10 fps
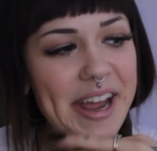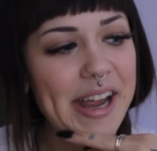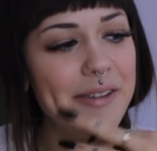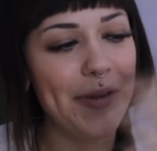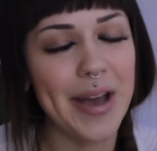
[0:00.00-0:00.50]

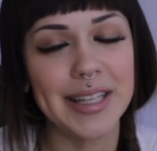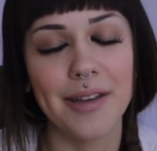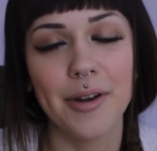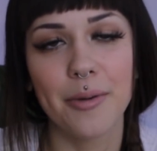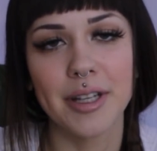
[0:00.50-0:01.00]
If you guys have
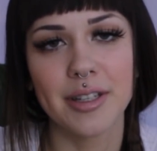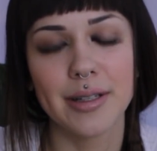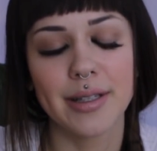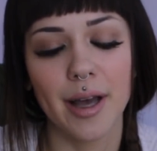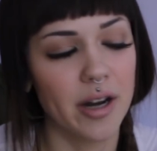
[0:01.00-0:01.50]
any
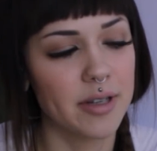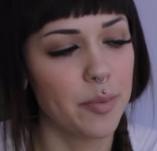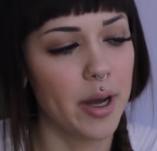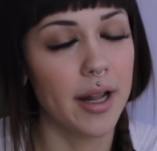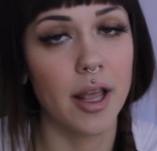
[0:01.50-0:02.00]
questions, I'll try to
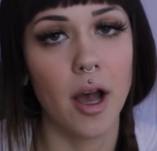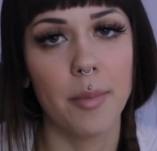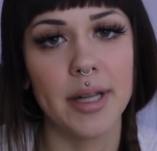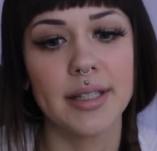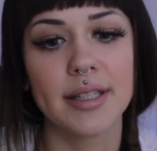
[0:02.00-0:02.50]
respond to the
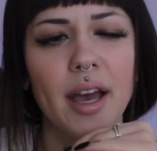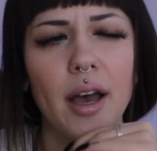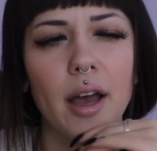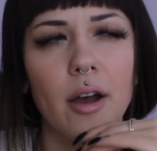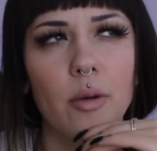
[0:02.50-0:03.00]
comments. Yeah,
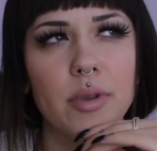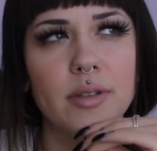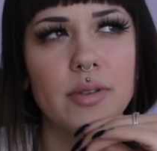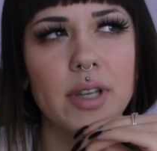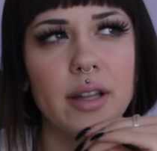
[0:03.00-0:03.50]
I hope
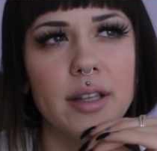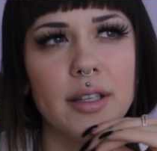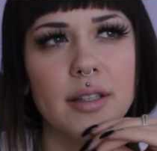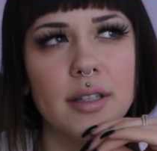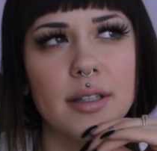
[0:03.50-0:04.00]
this was at
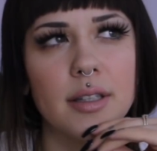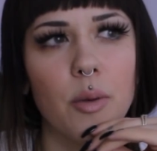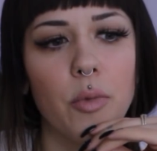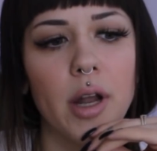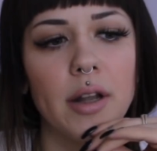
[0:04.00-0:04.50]
least
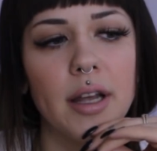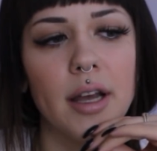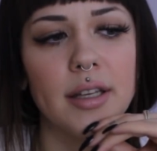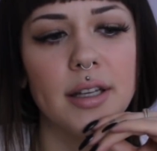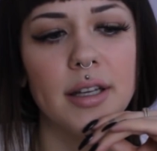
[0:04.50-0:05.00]
somewhat
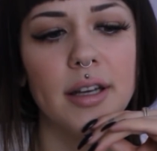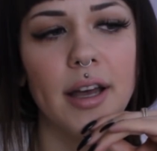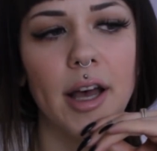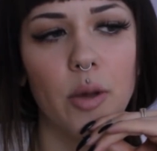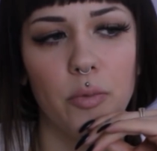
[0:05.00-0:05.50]

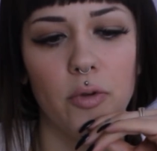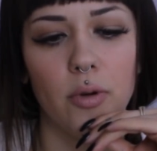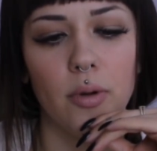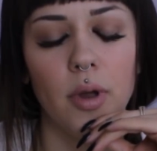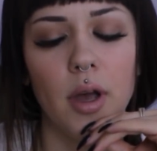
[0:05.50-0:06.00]

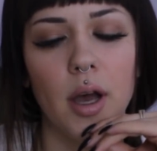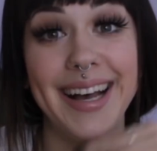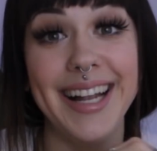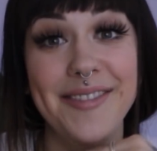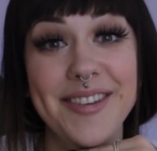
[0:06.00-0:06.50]
helpful.
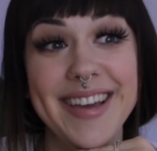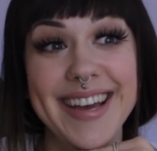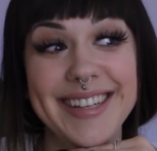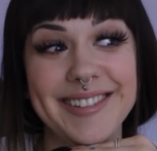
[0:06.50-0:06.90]
I love you guys!